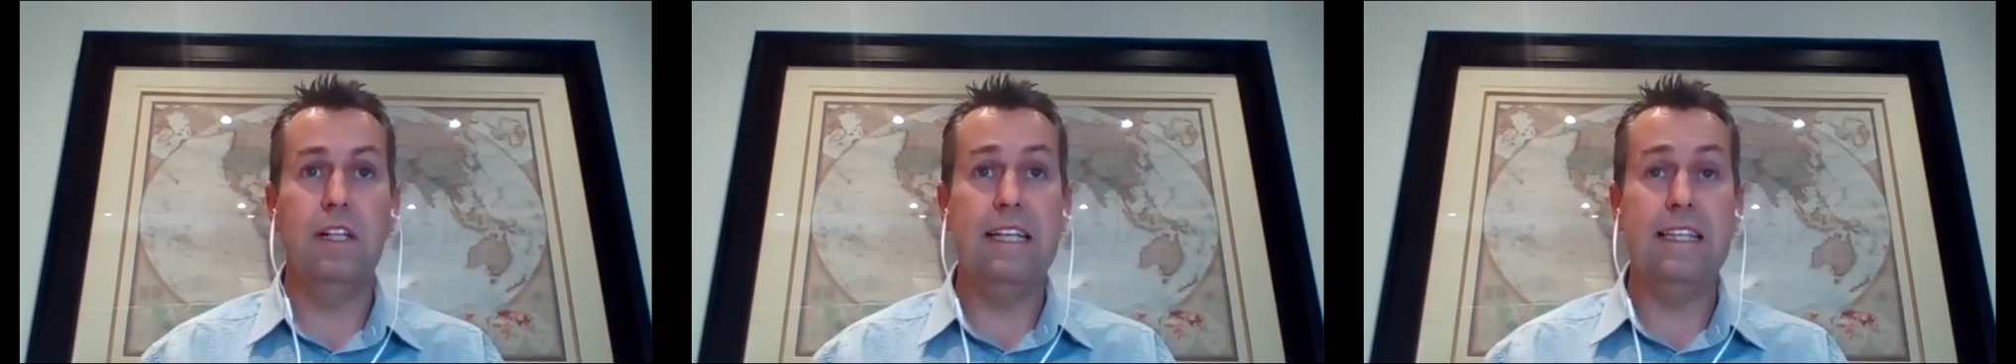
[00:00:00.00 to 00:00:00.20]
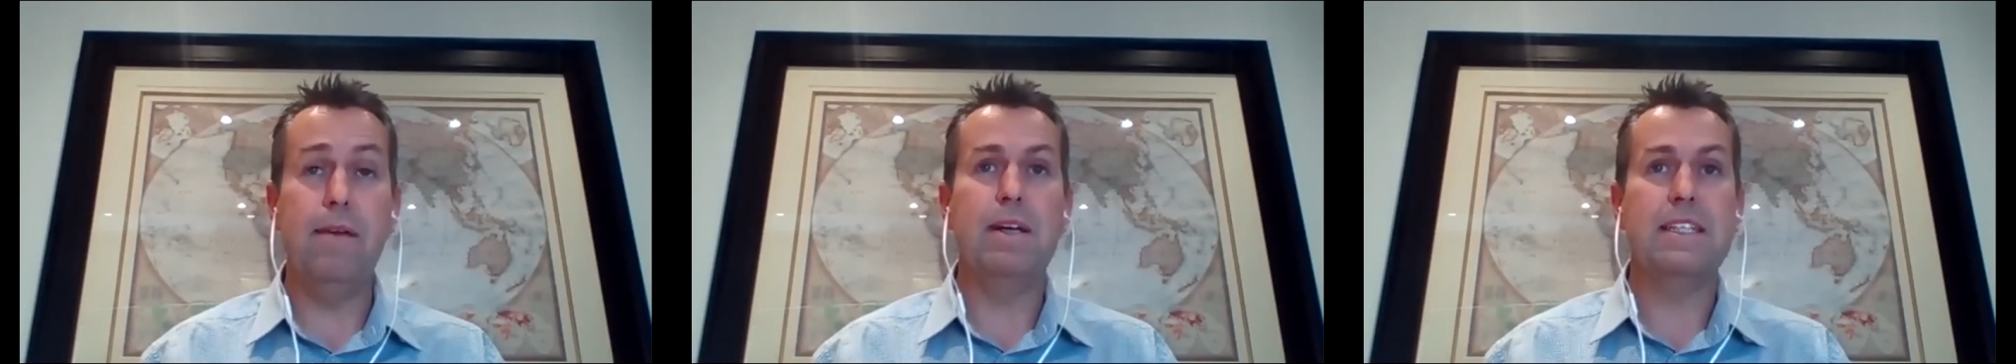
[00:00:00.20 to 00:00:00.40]

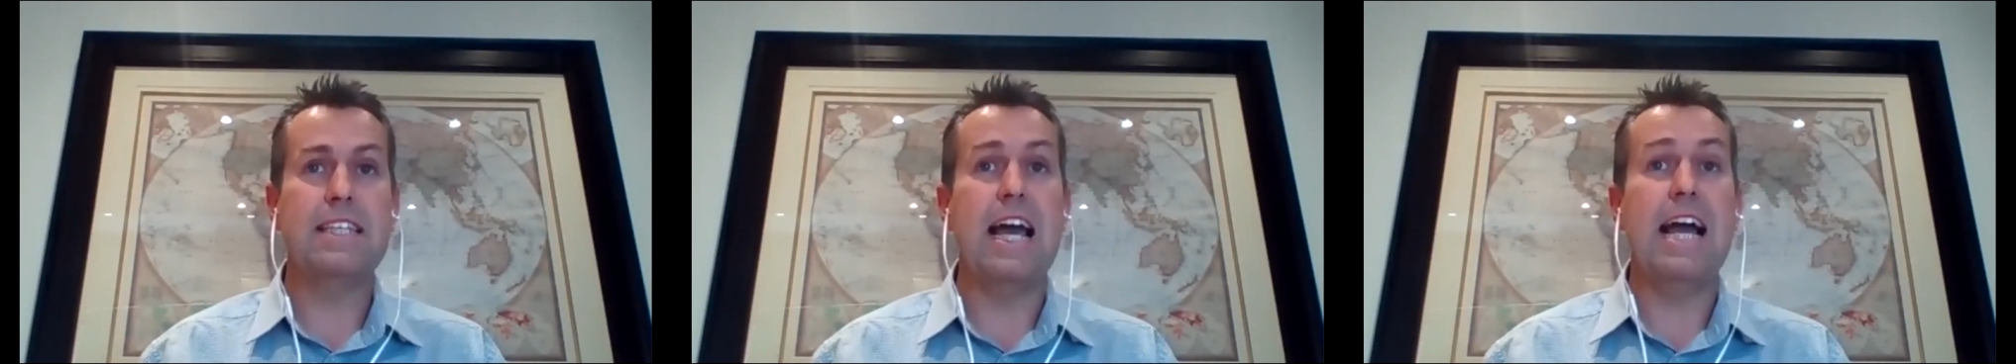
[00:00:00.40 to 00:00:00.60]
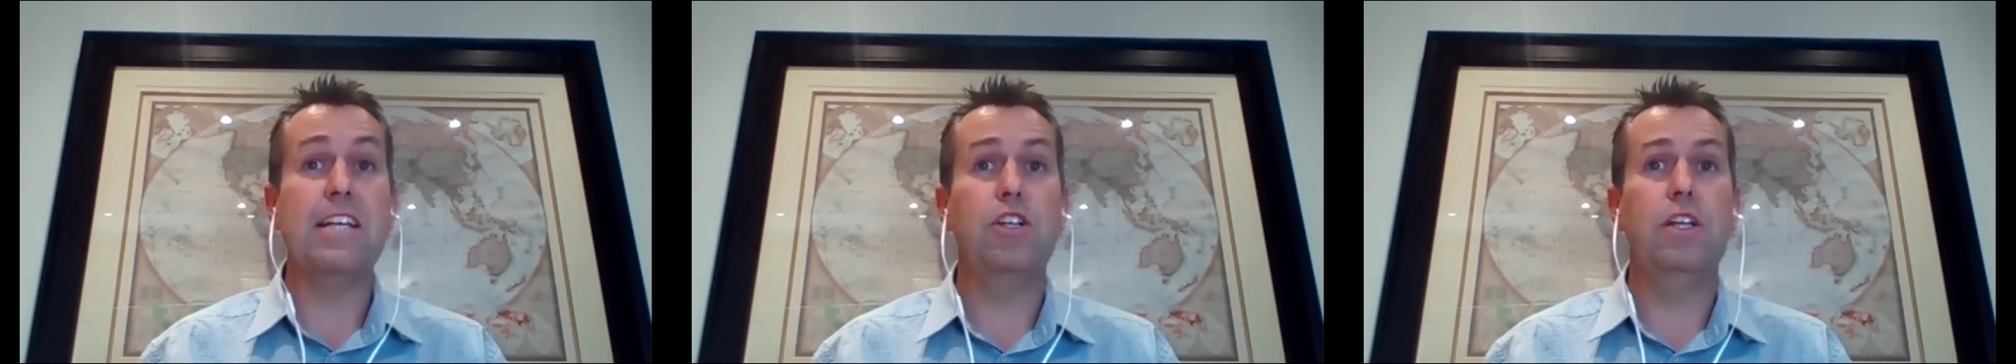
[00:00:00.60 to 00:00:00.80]
and they must
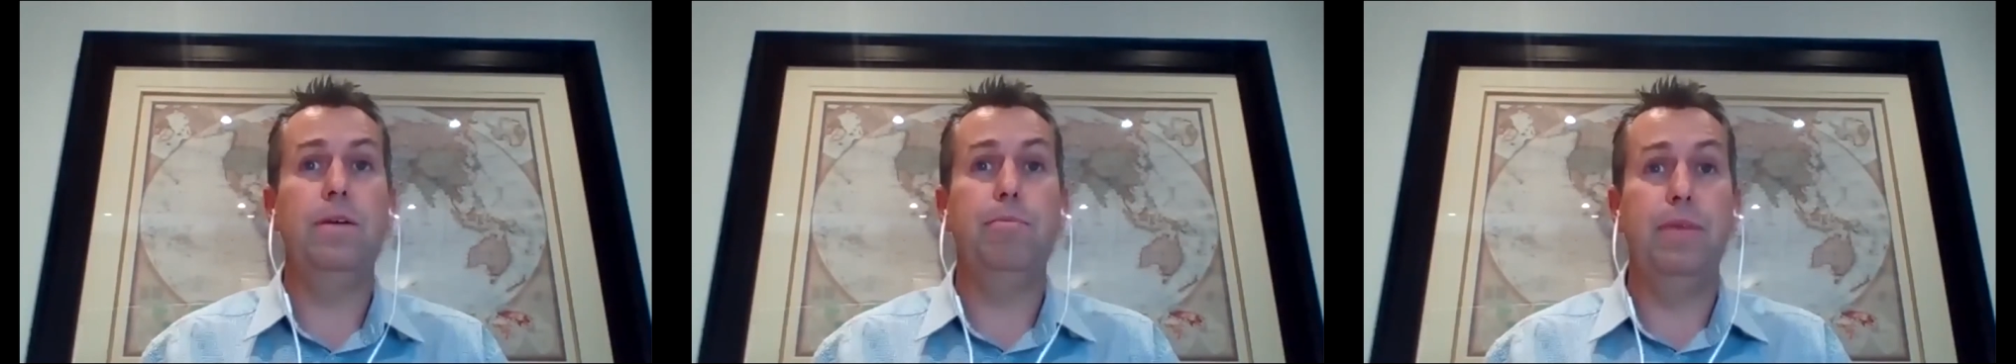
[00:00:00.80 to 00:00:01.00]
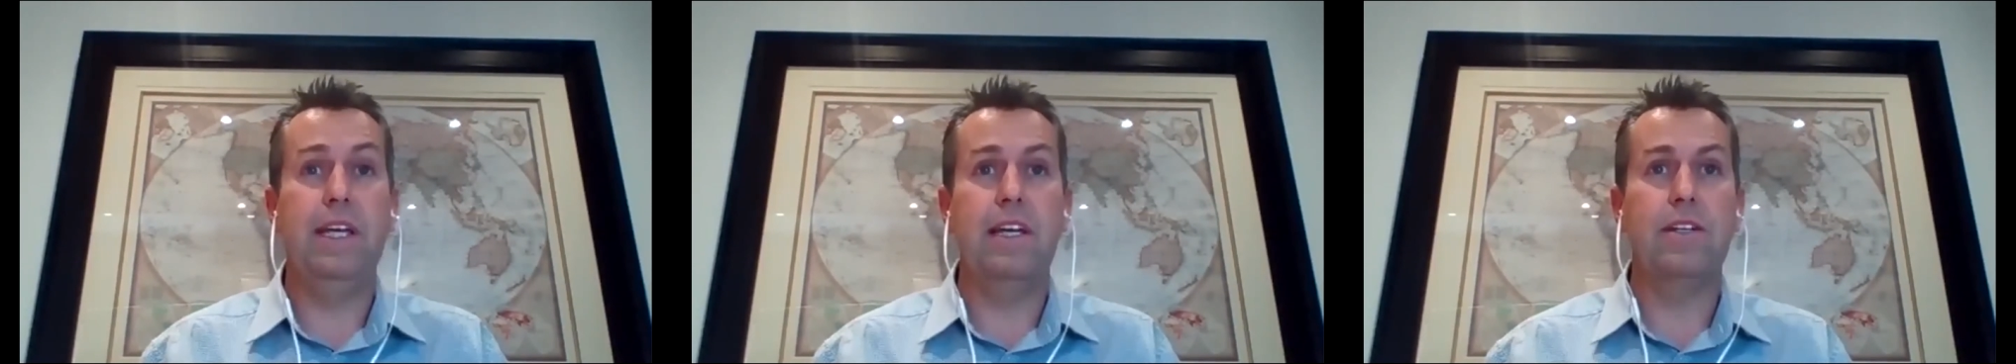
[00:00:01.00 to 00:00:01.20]
actually
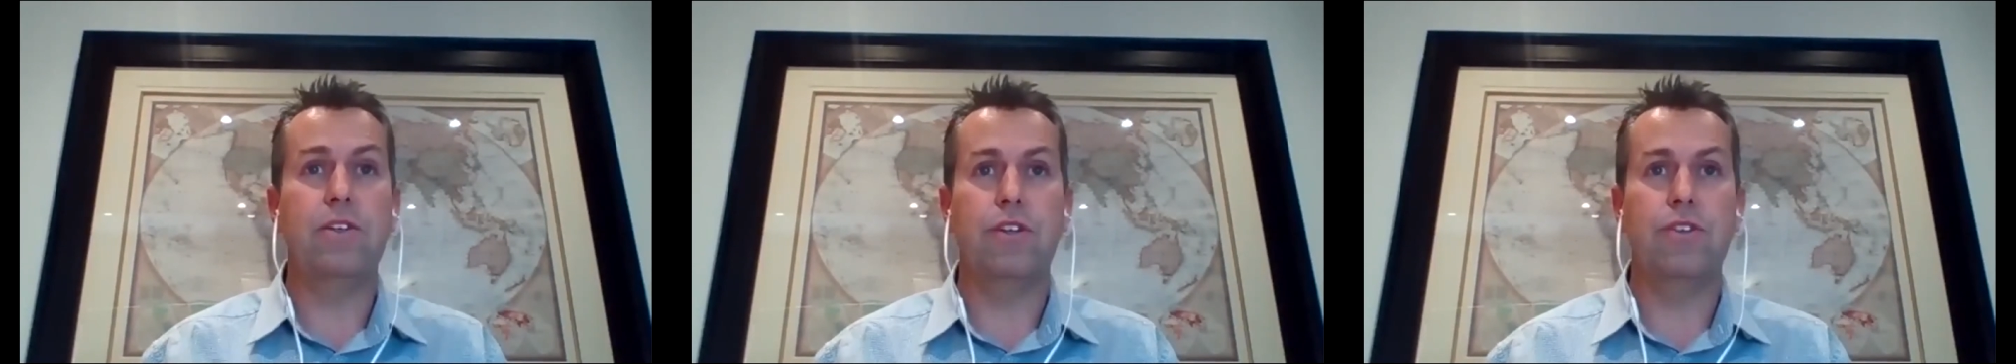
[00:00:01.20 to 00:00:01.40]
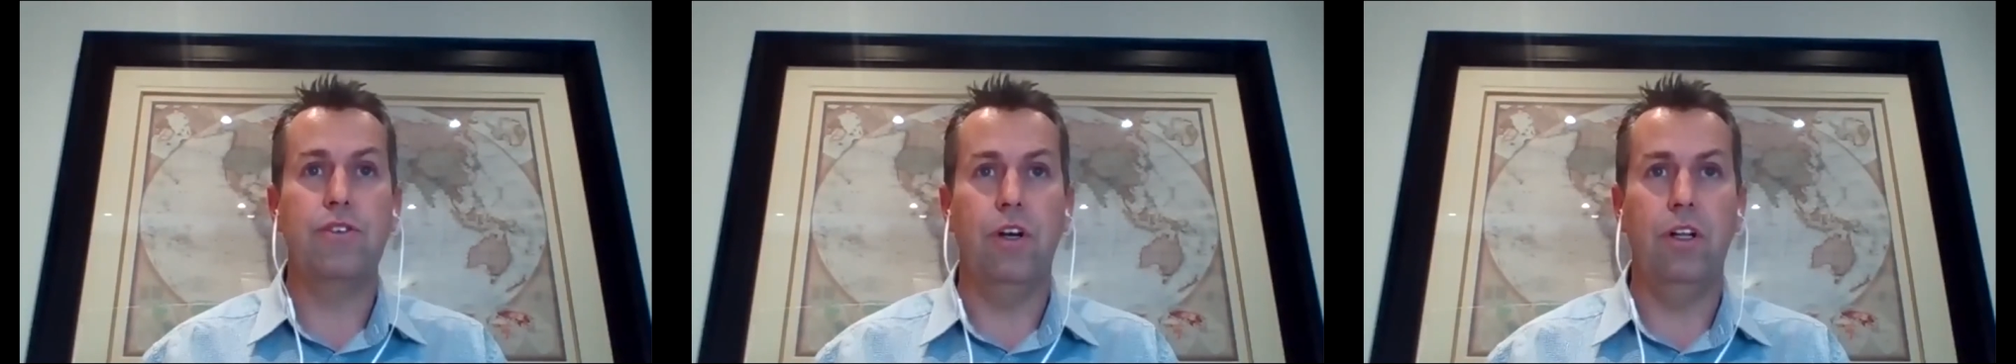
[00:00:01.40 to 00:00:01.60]
be in
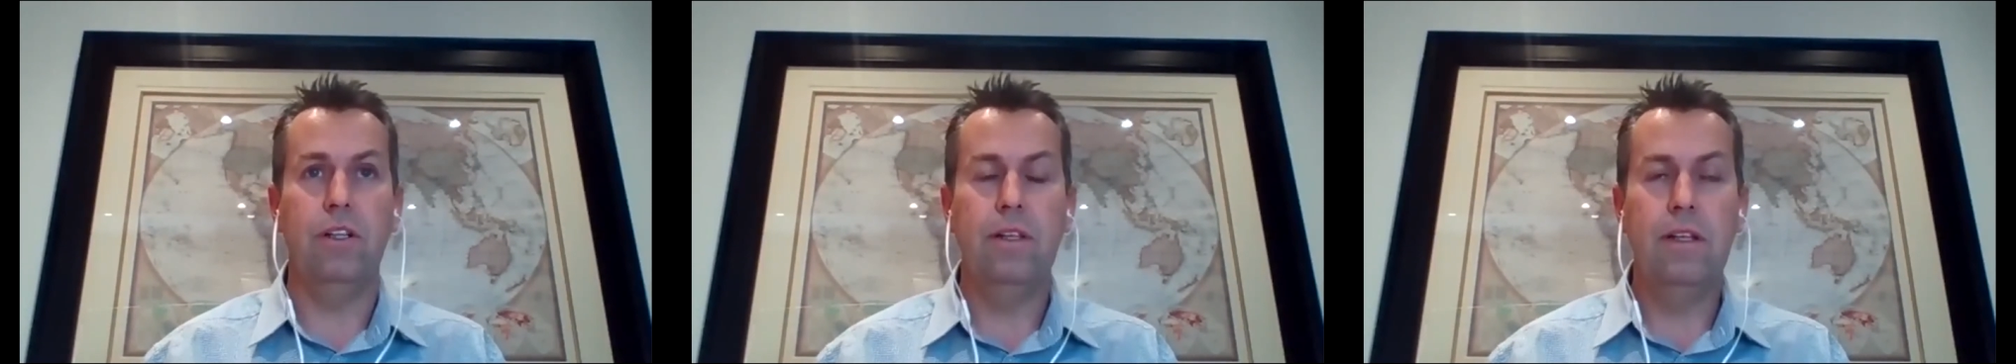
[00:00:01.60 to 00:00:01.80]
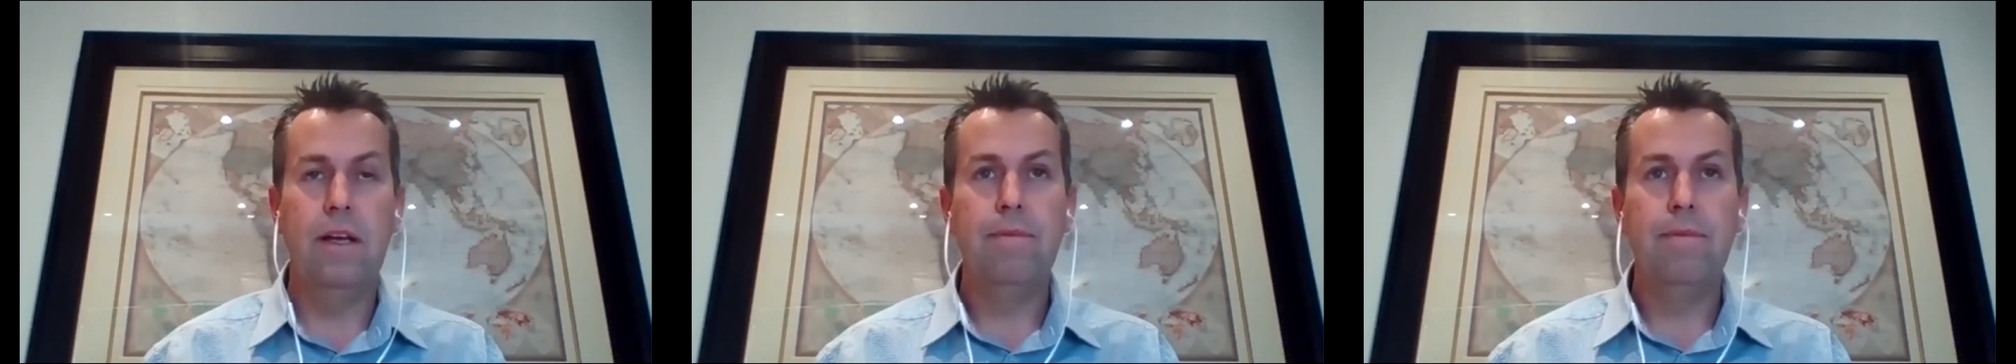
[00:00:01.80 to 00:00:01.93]
control.